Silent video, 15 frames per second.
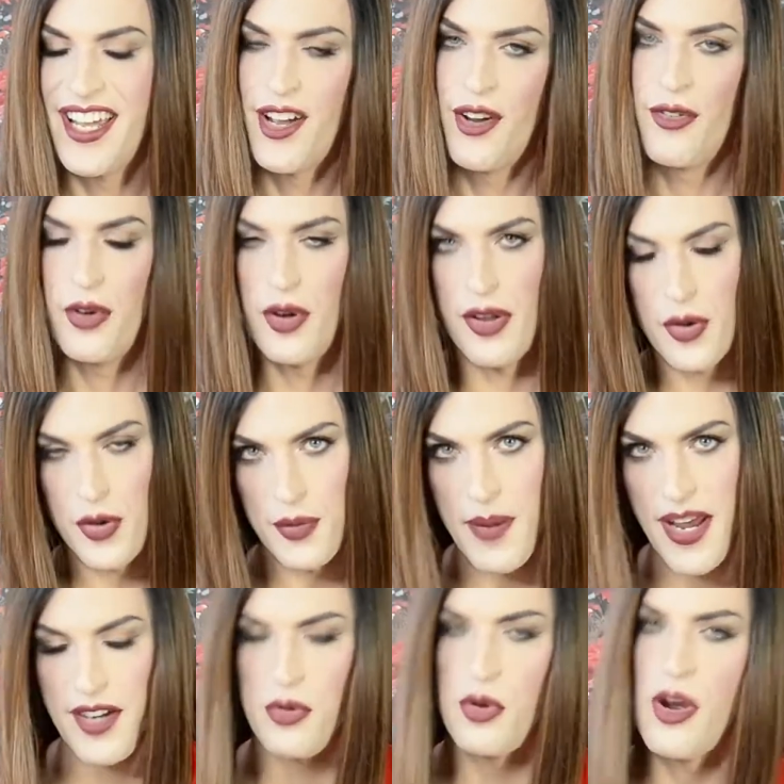For those
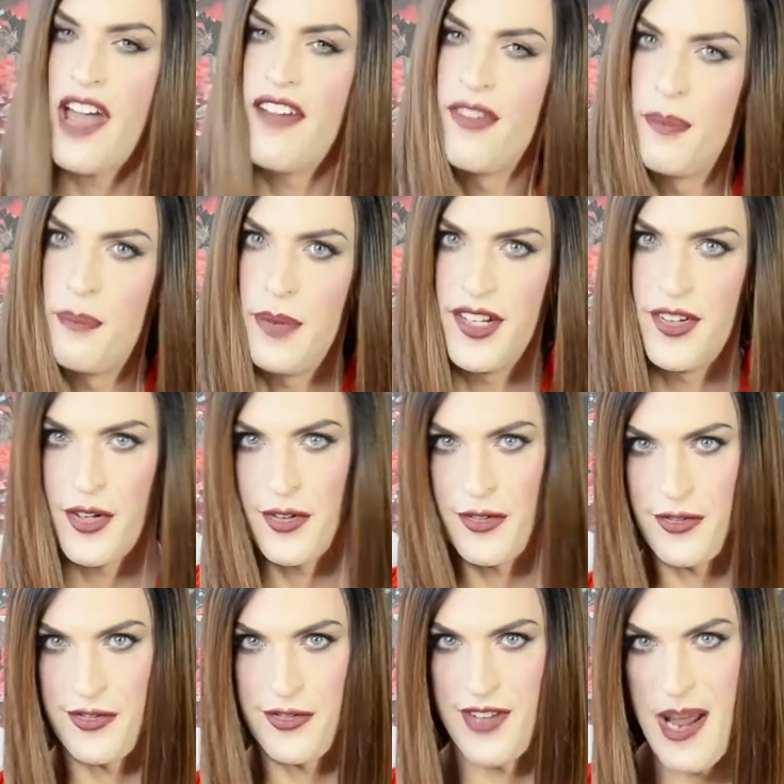men who have a bit of
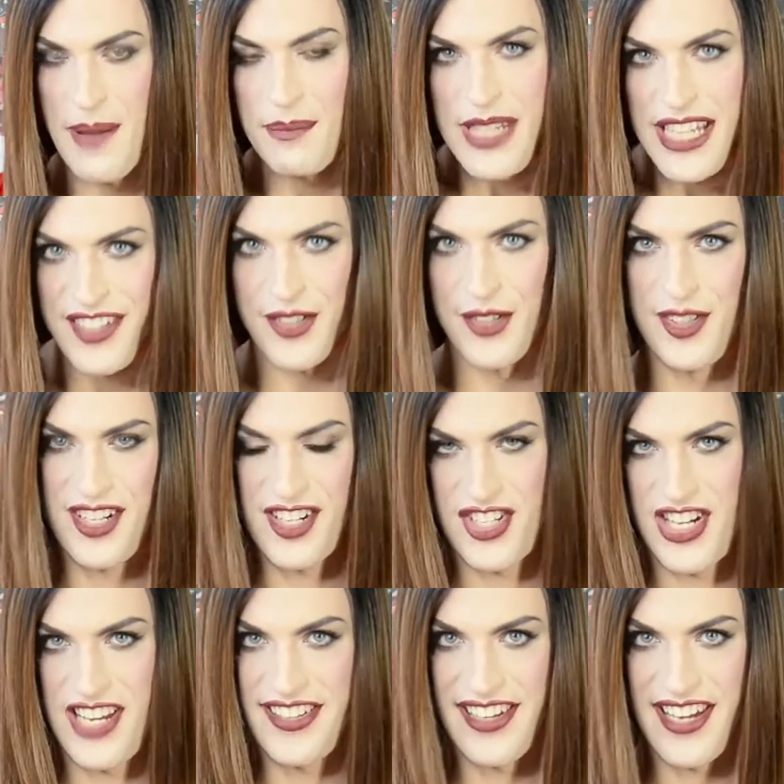meat on their
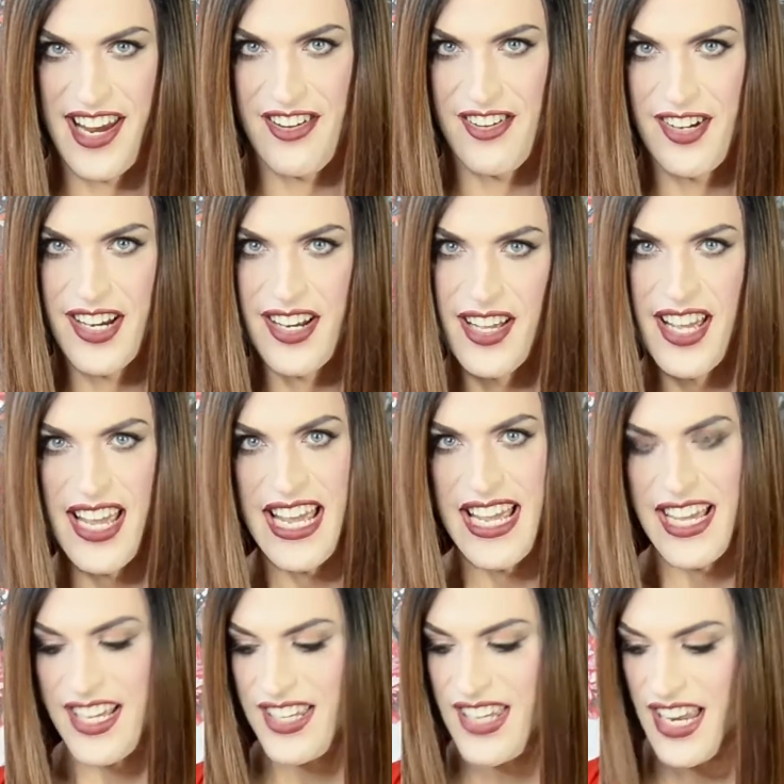chest area,
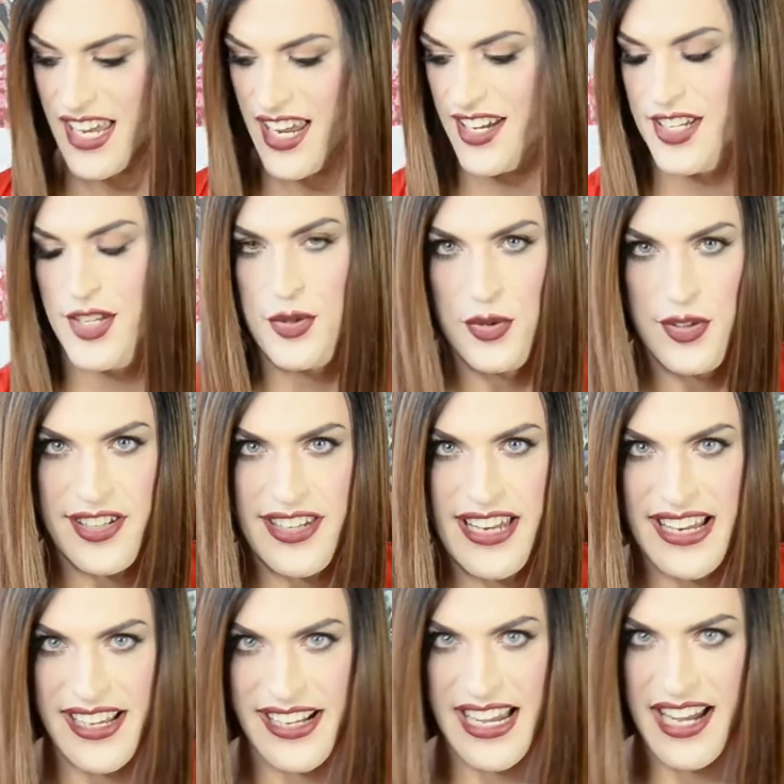they can use
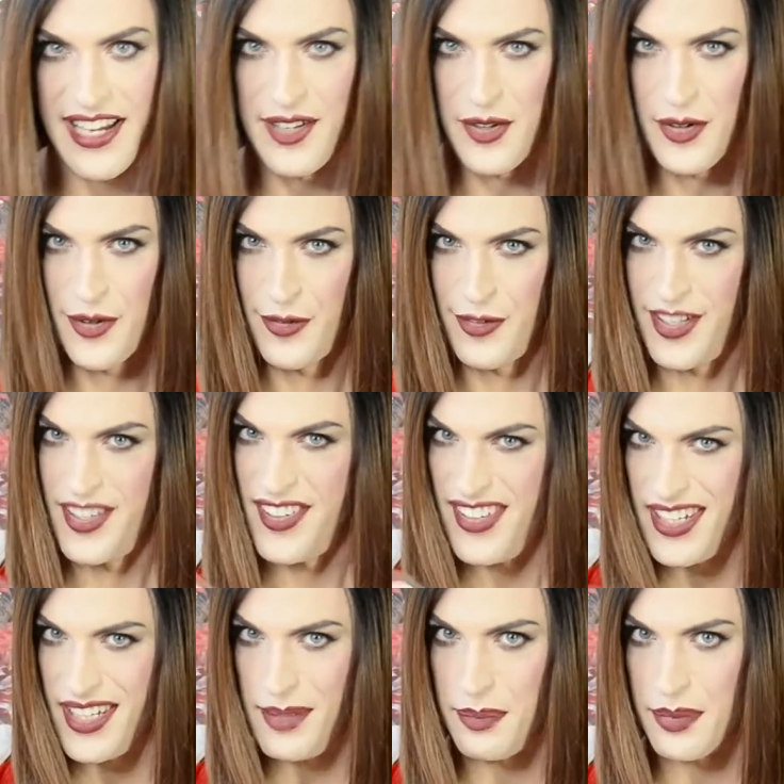like a kind of a
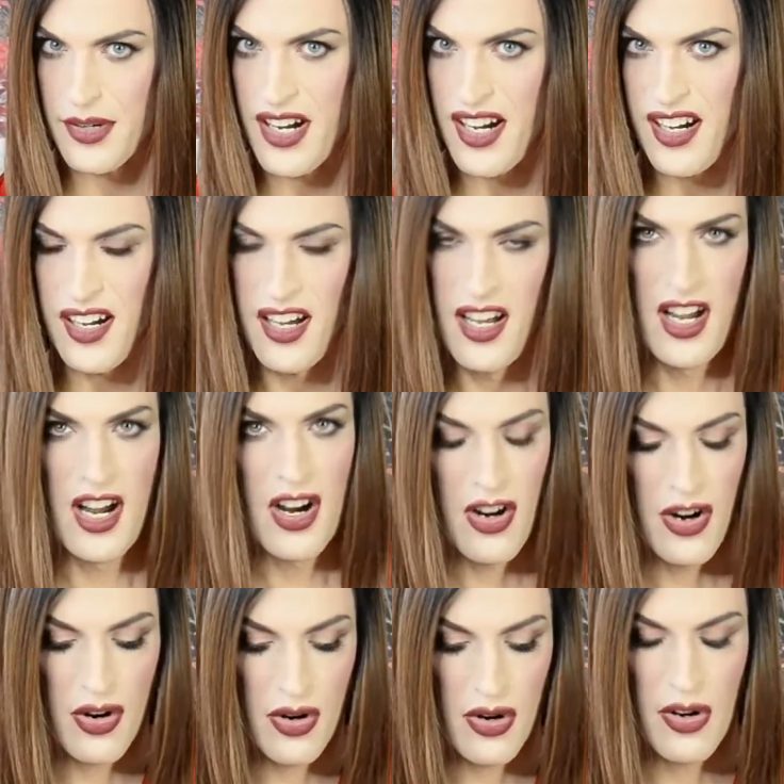sticky bra,
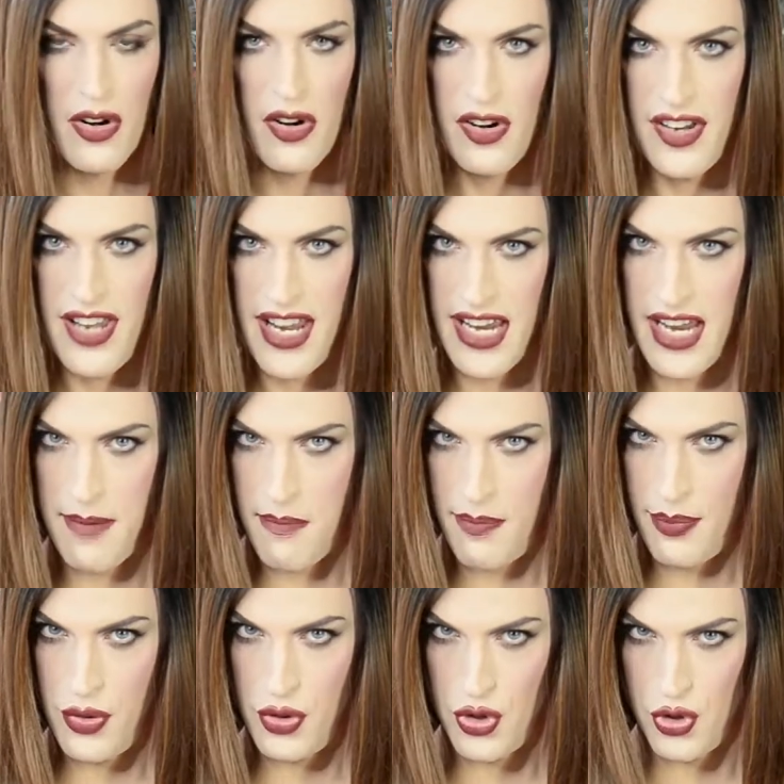or they can
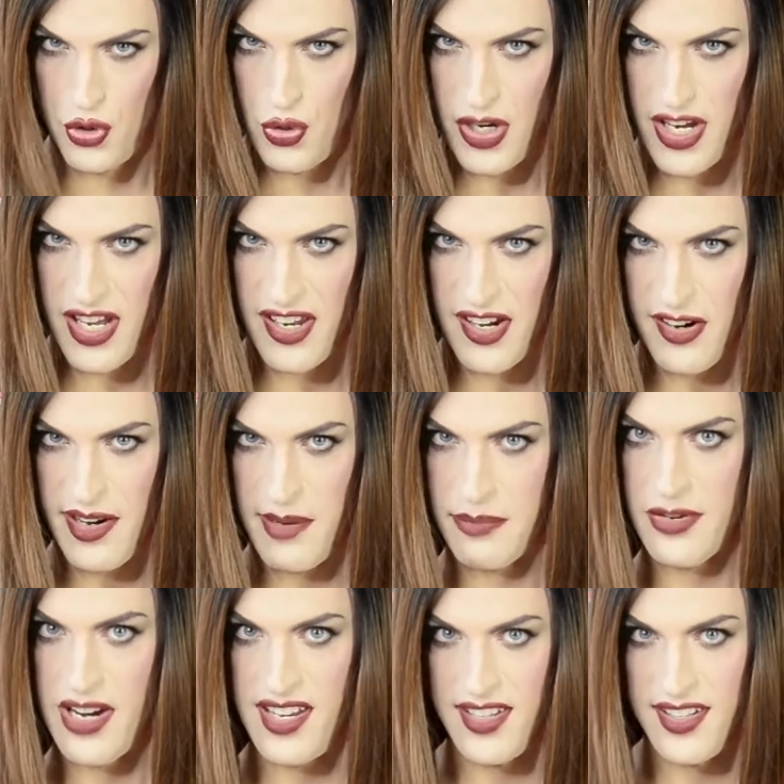push together the
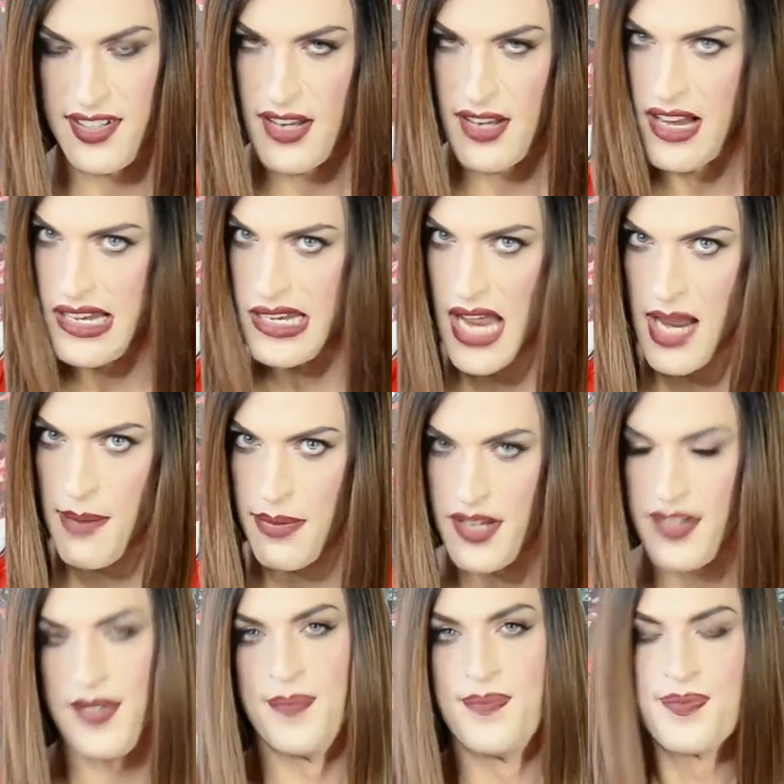breasts and tape
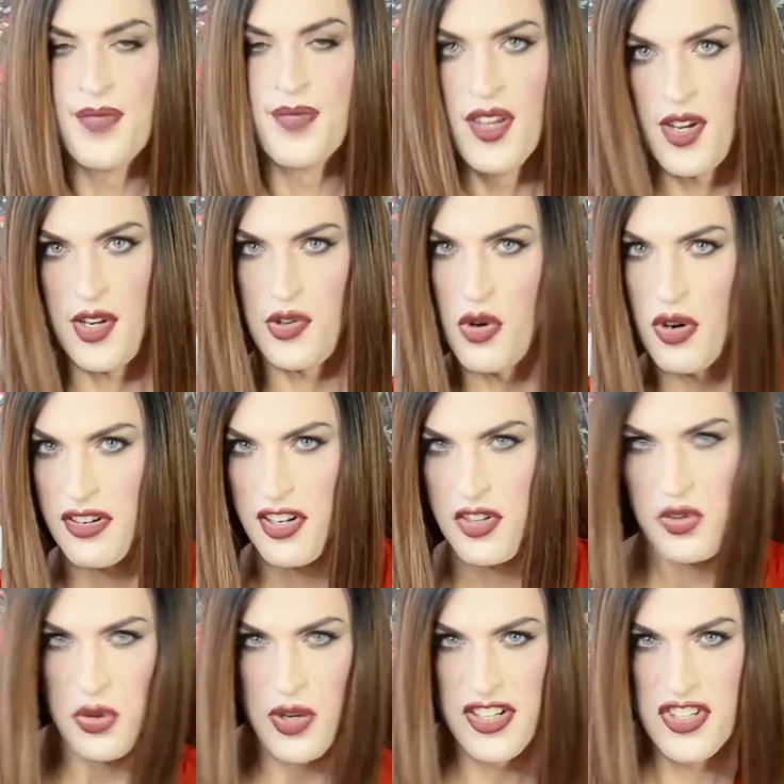it in order
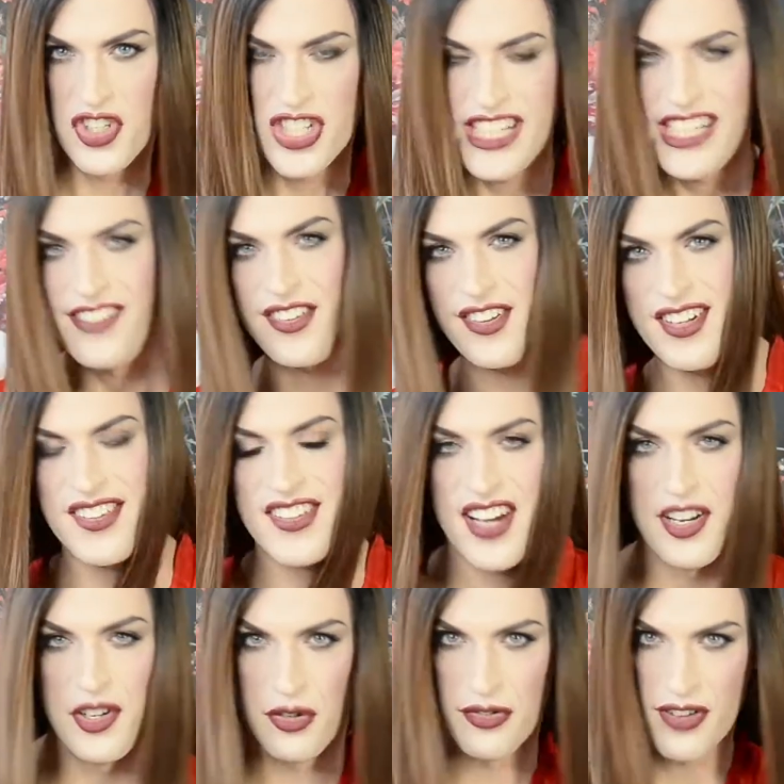to achieve this
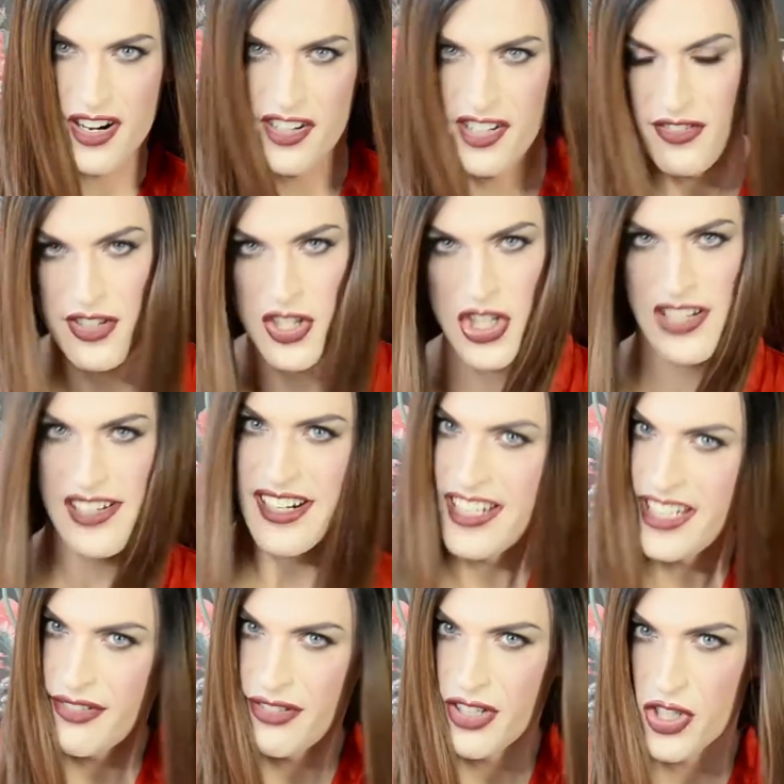kind of artificial
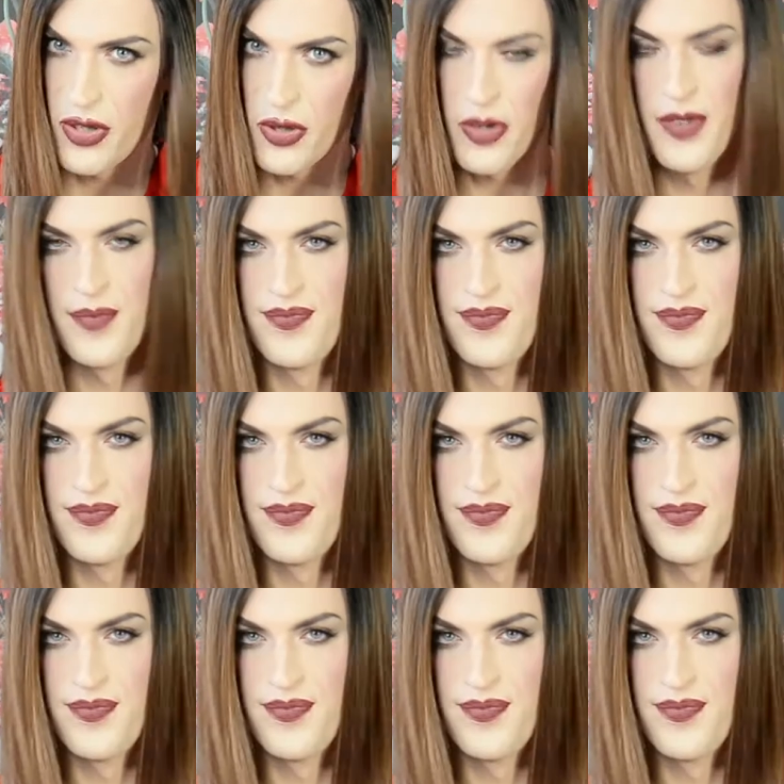cleavage look.